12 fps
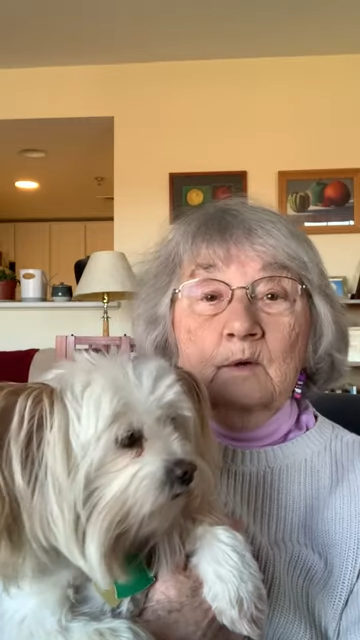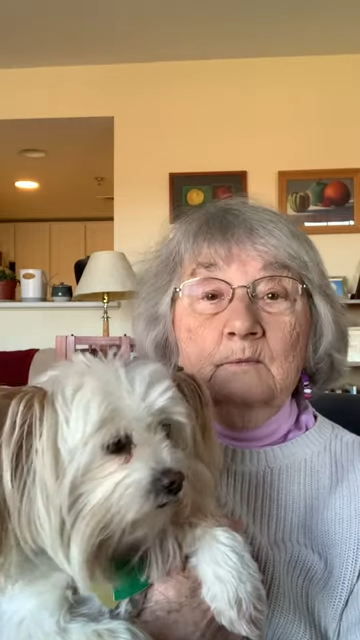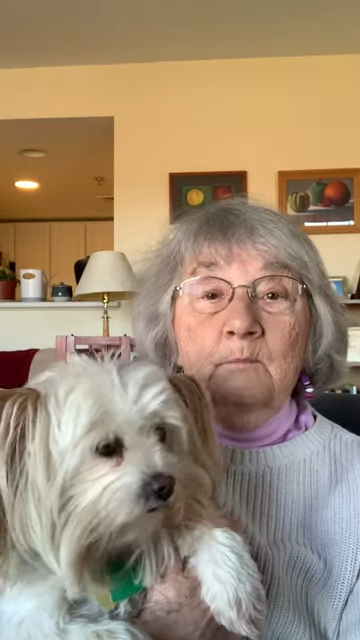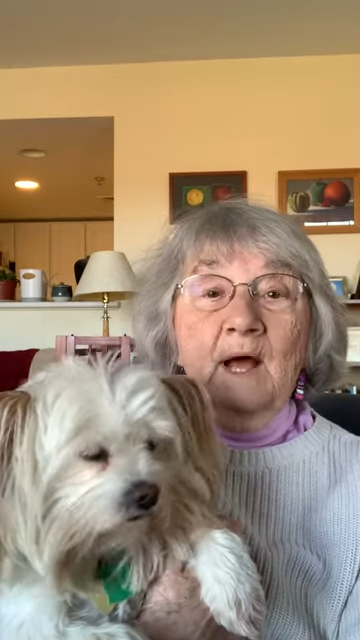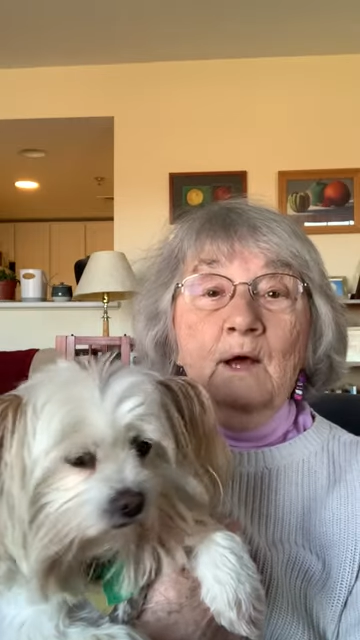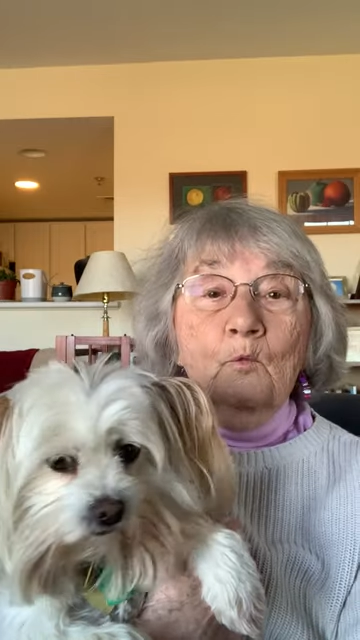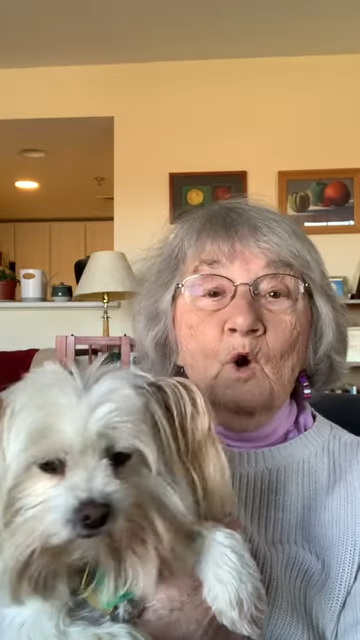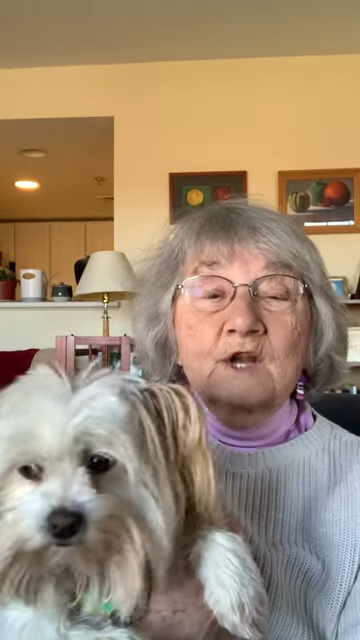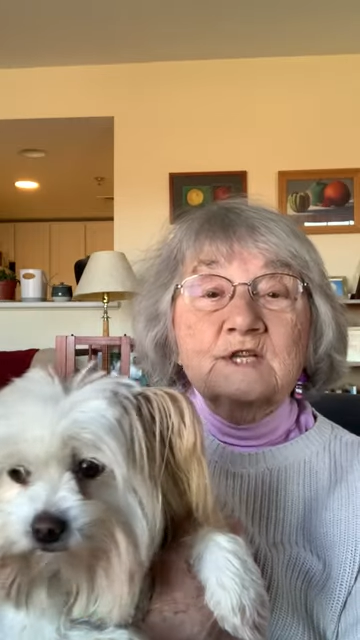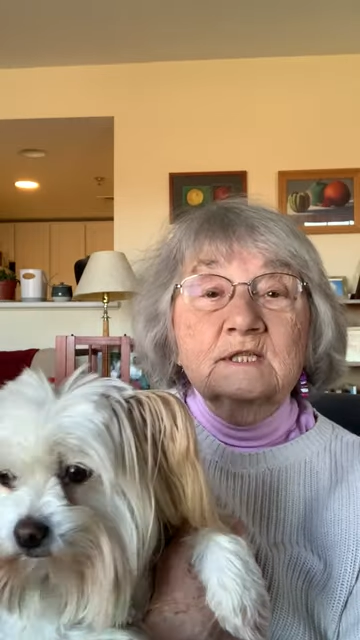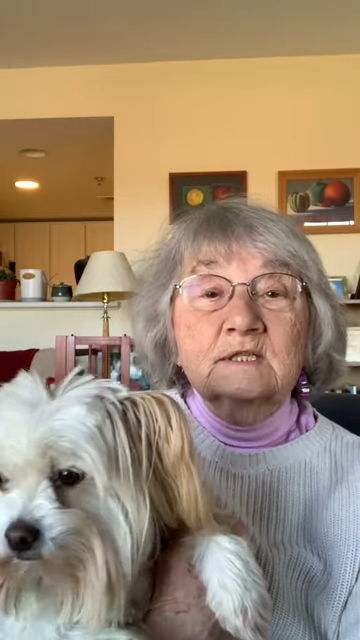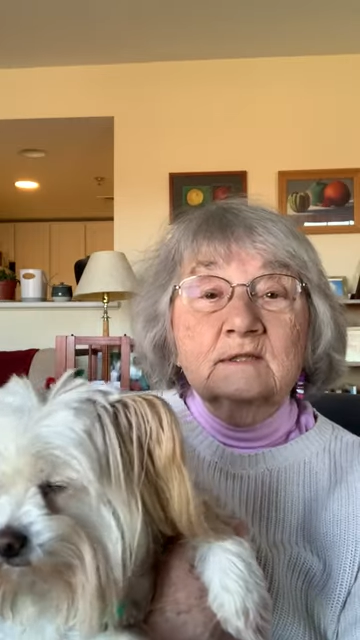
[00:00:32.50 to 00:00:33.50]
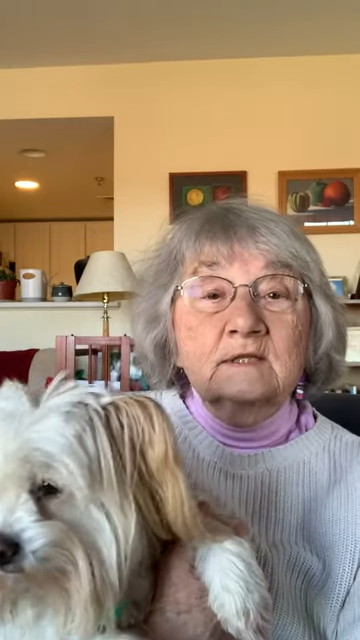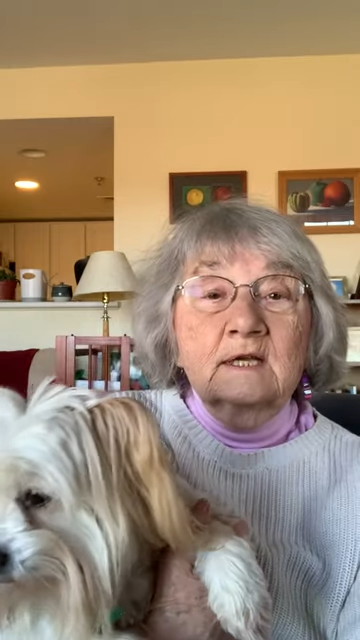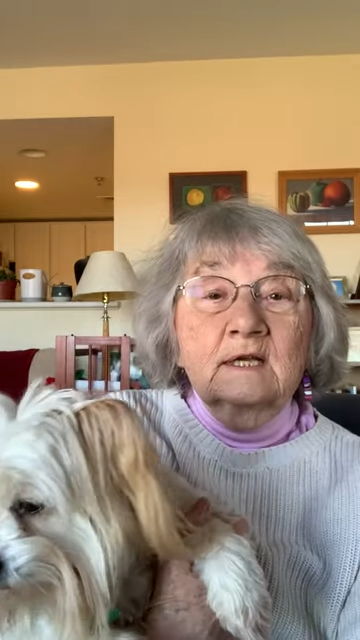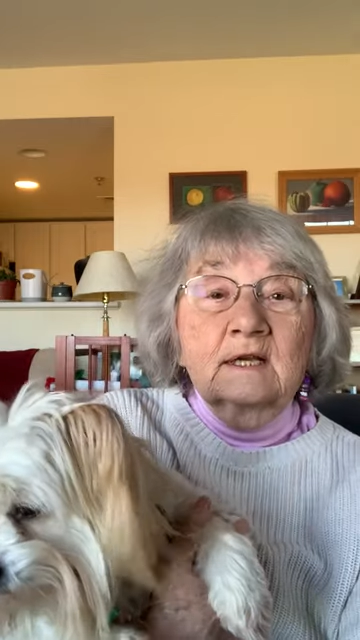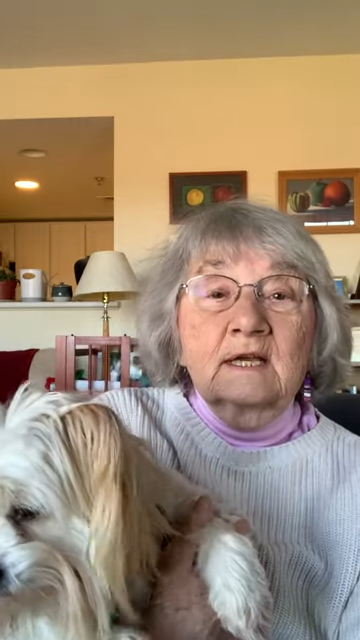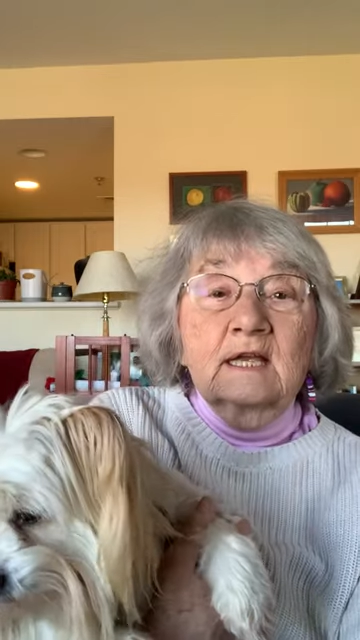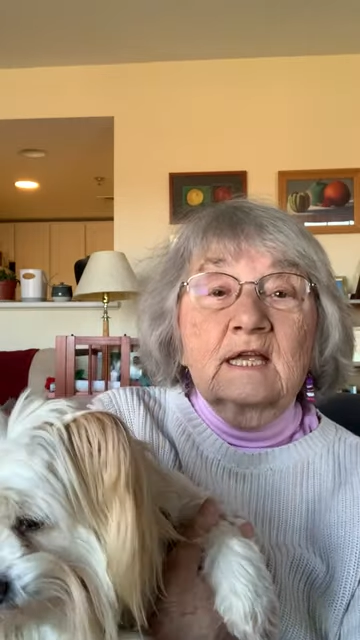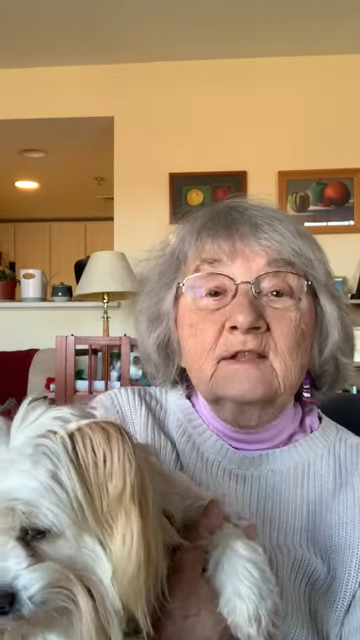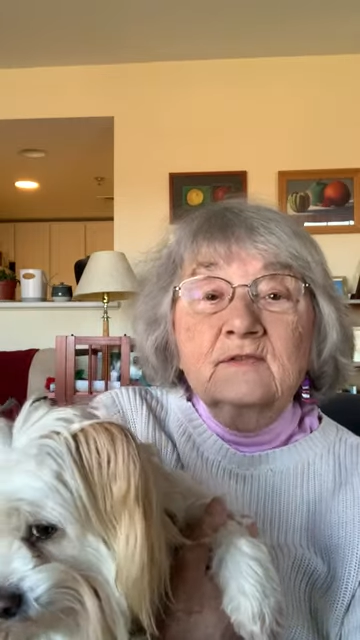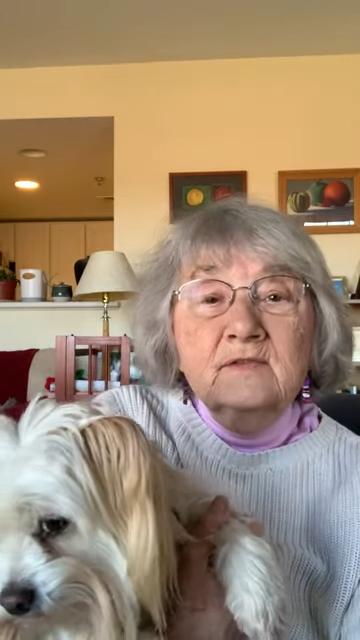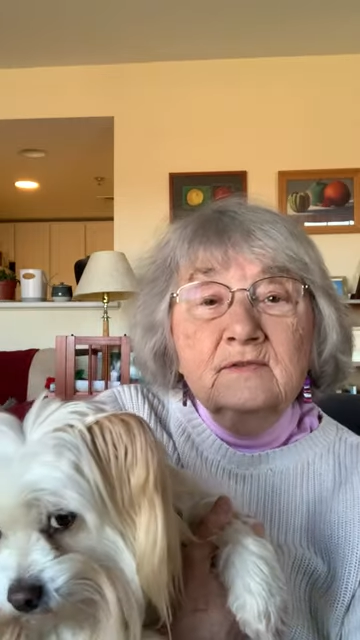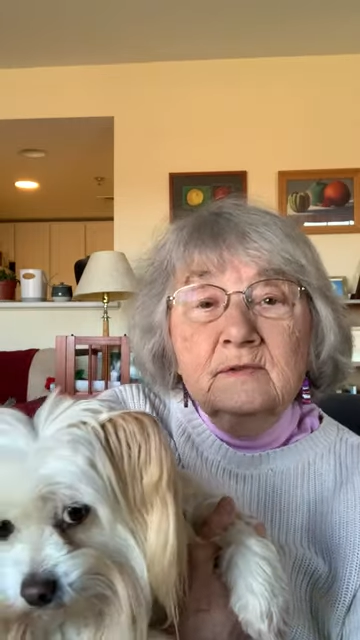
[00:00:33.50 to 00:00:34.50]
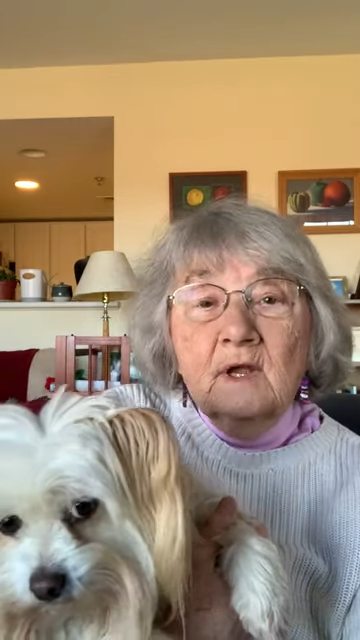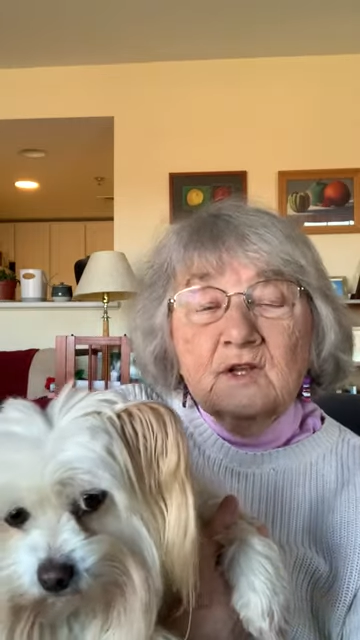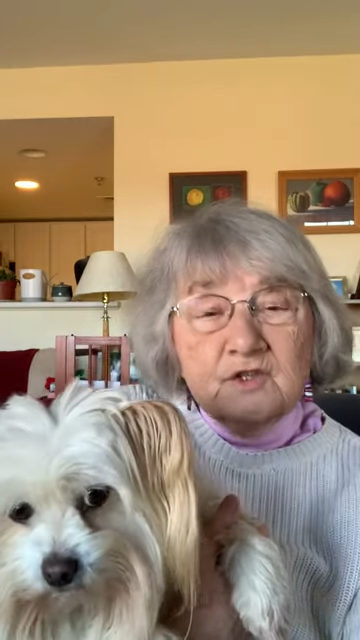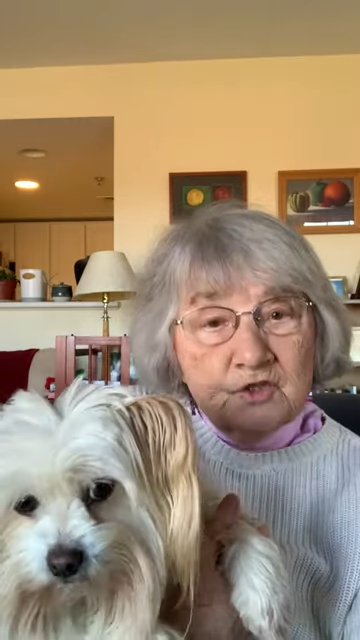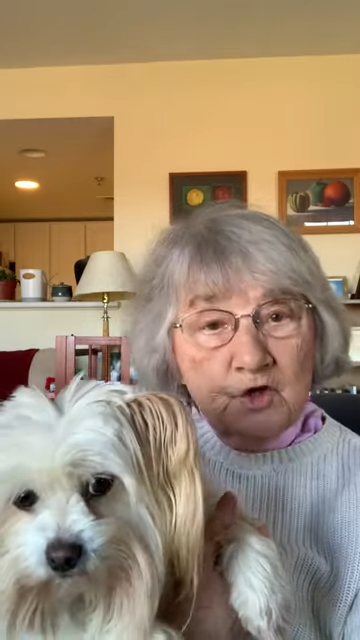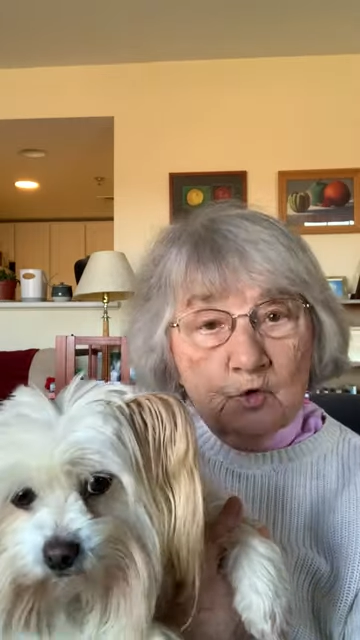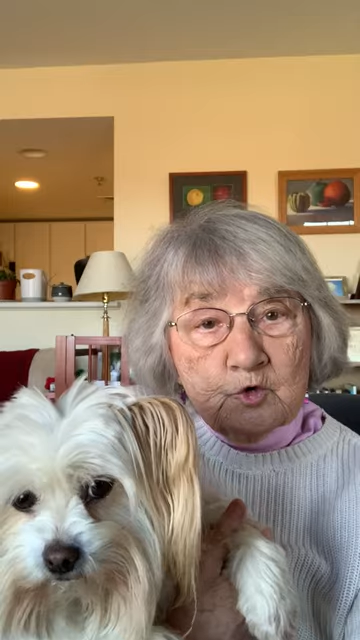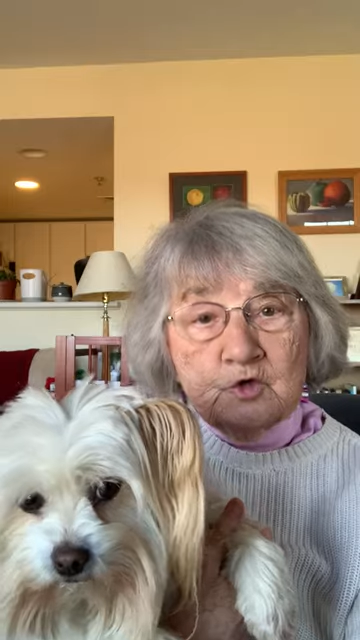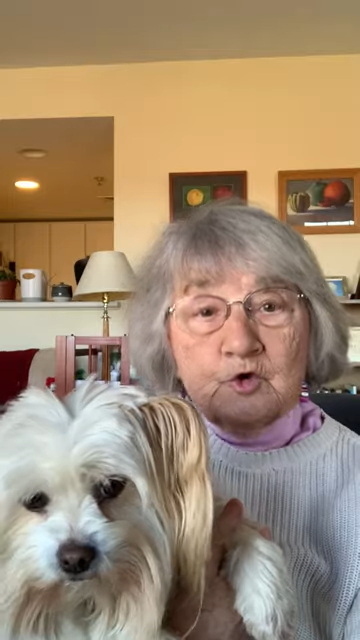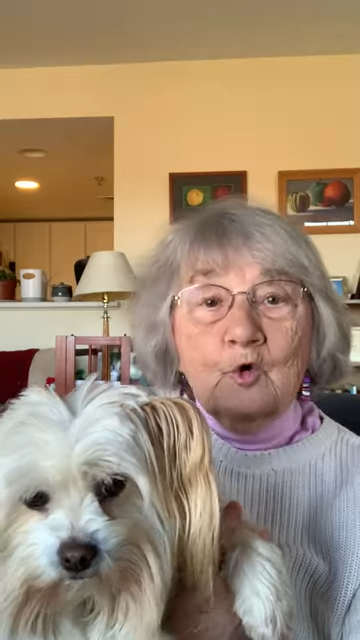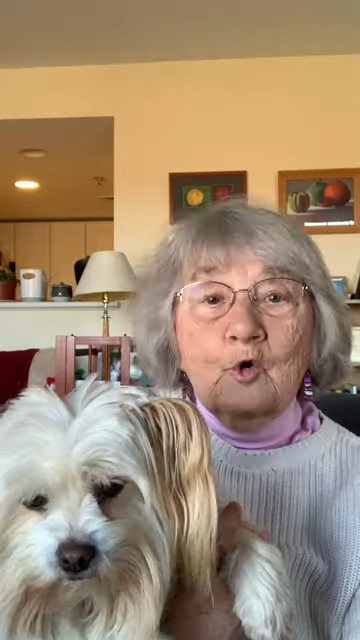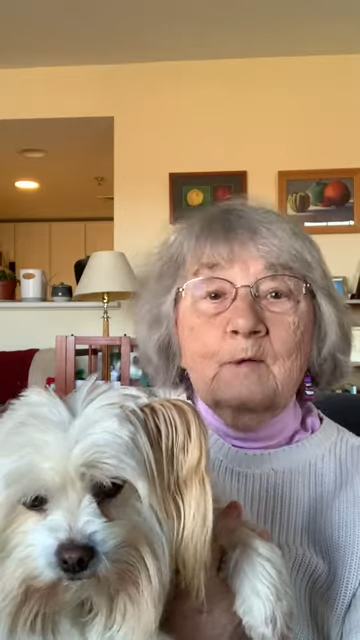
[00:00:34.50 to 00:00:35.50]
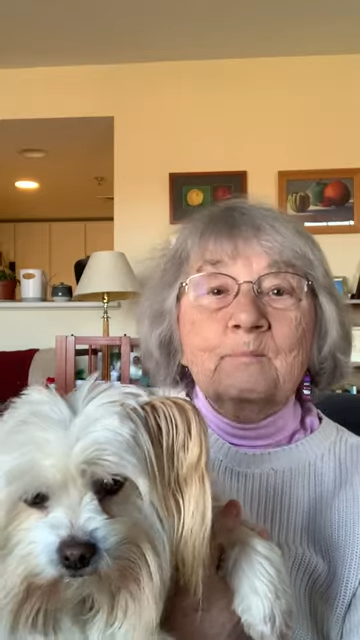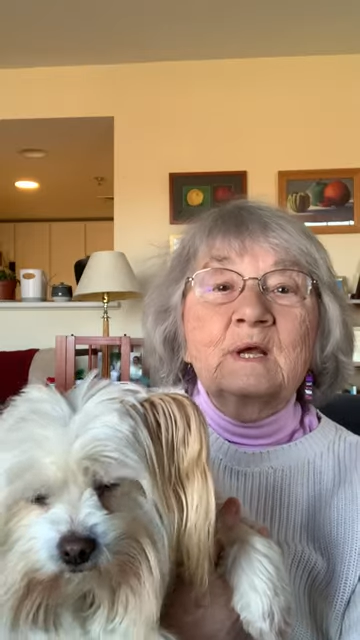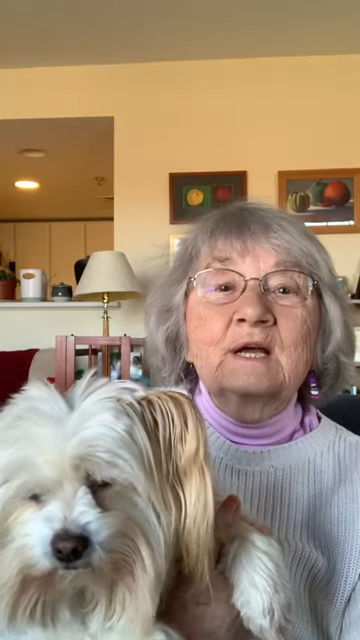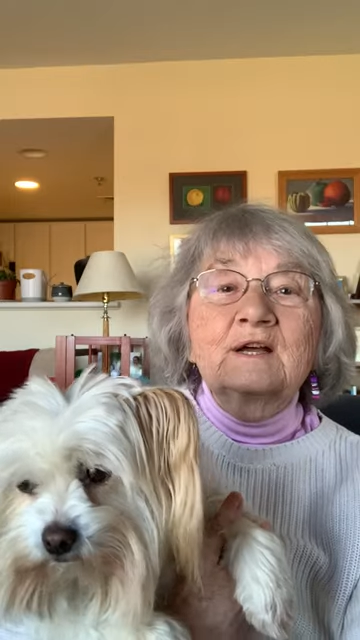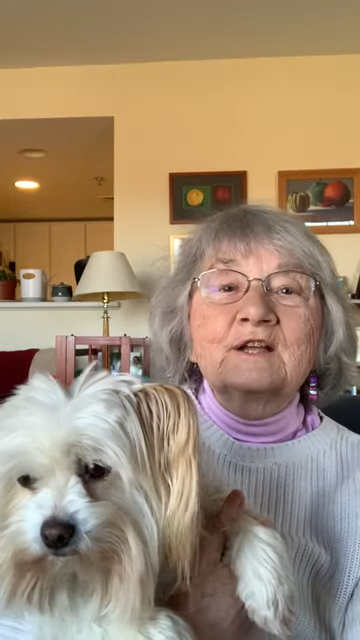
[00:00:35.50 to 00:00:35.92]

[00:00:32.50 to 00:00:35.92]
Mount Washington in a snowstorm